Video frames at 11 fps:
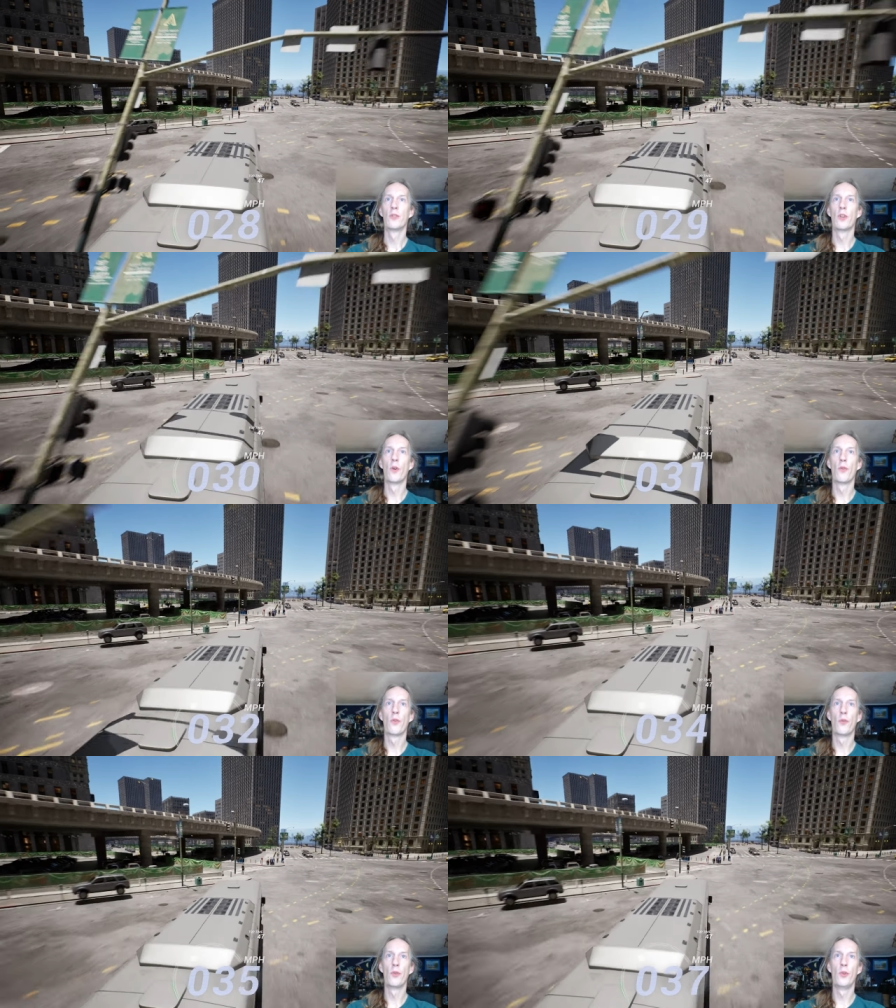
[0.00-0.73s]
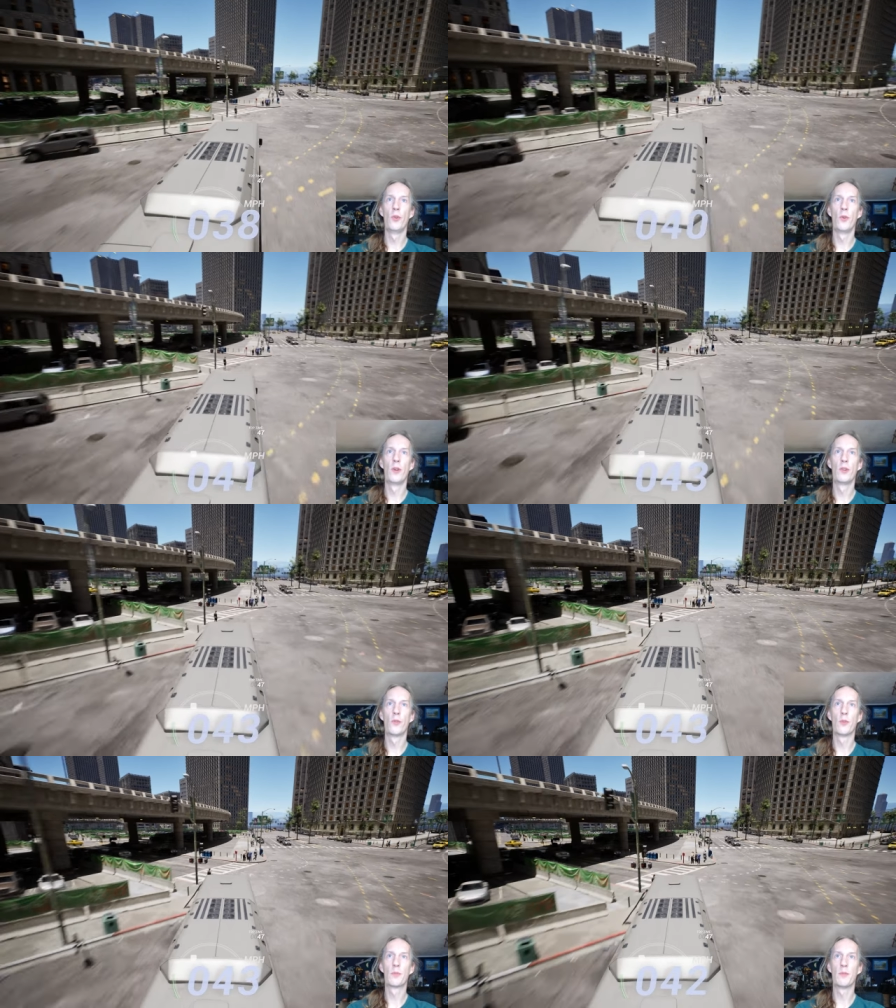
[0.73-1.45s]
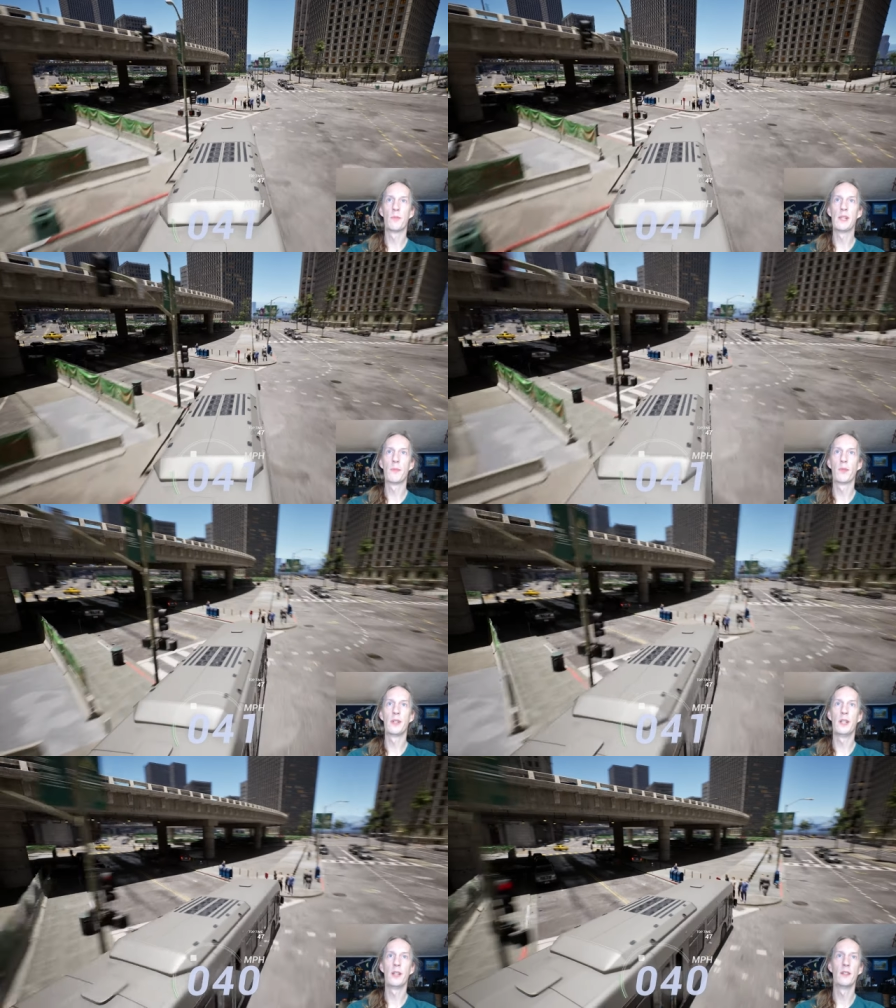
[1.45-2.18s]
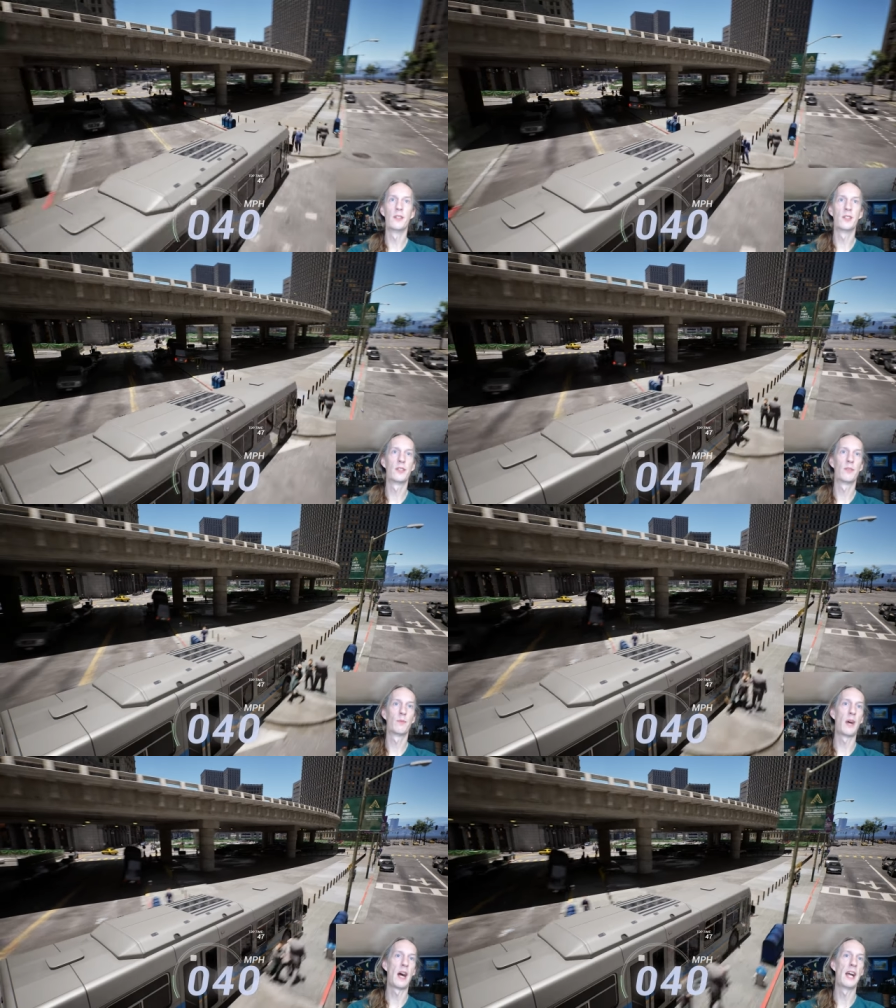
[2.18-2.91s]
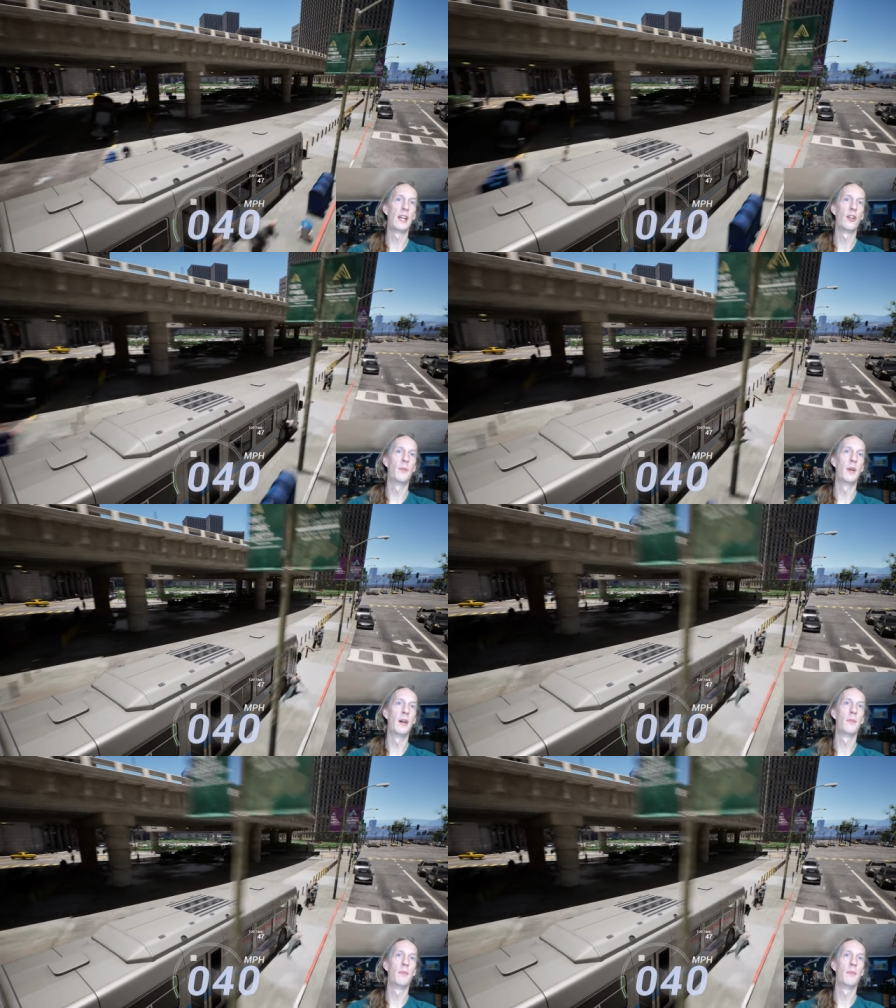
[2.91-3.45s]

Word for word: go through groups of people here and just pile them up.